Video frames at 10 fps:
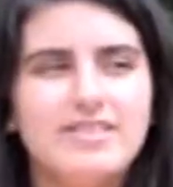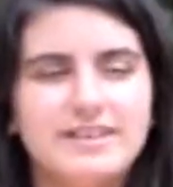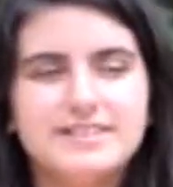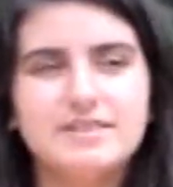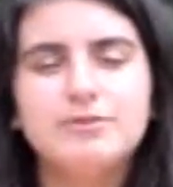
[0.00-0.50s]

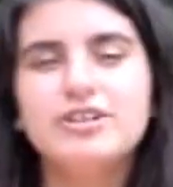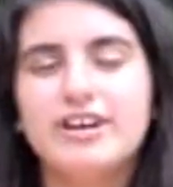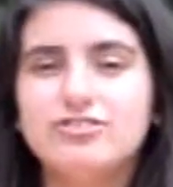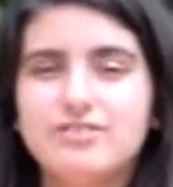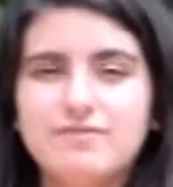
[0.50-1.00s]
This
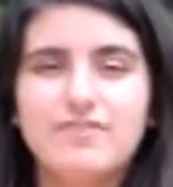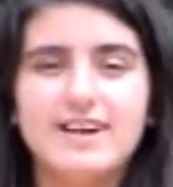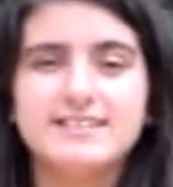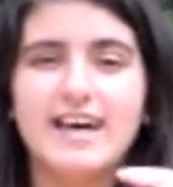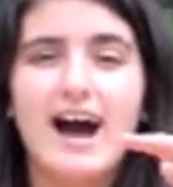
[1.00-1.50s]
simulation
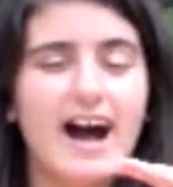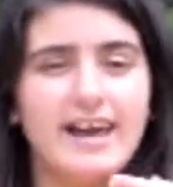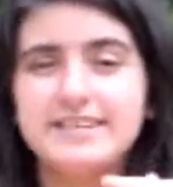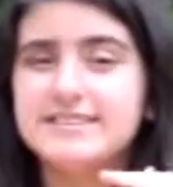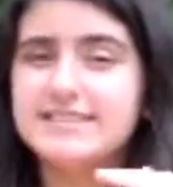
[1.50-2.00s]
finds the
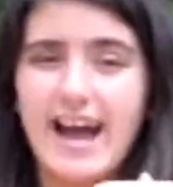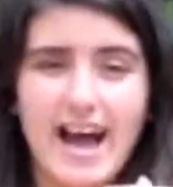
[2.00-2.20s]
highest,